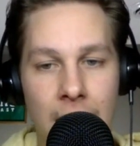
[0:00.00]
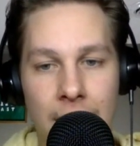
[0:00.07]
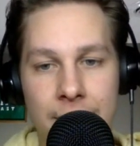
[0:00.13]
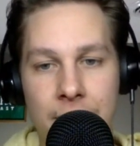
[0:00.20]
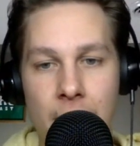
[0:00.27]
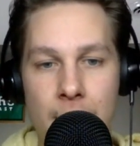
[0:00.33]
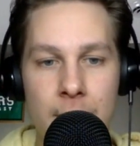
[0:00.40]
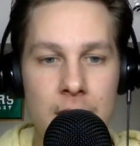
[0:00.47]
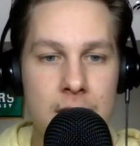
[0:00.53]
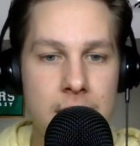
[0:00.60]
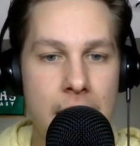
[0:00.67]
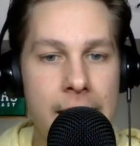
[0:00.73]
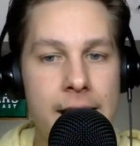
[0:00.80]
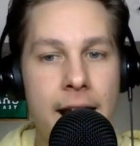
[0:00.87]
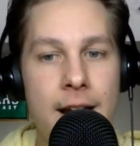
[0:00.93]
from the
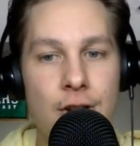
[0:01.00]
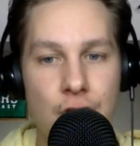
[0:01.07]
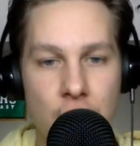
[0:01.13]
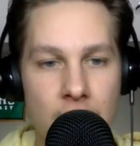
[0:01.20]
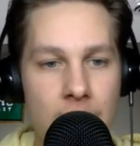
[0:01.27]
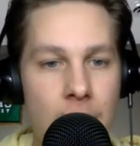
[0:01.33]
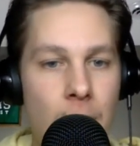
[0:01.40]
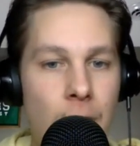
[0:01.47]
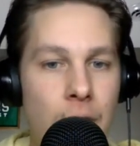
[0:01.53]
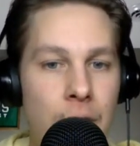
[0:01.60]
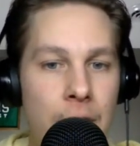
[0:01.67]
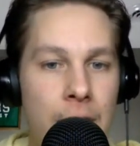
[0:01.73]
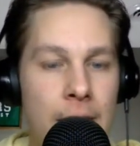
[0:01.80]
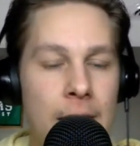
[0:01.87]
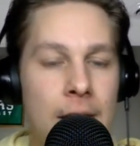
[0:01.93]
AHL,
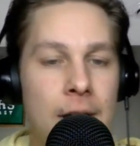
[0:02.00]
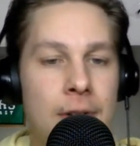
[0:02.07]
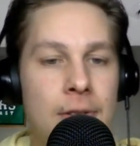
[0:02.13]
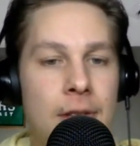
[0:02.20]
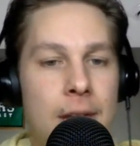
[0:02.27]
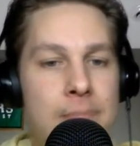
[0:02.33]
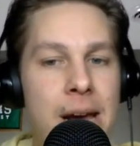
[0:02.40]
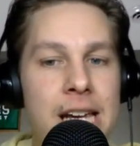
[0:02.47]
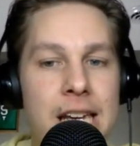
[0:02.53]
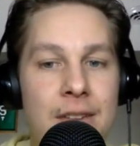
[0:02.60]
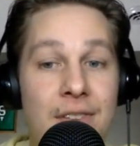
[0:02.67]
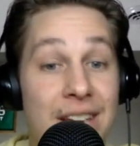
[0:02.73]
and they may give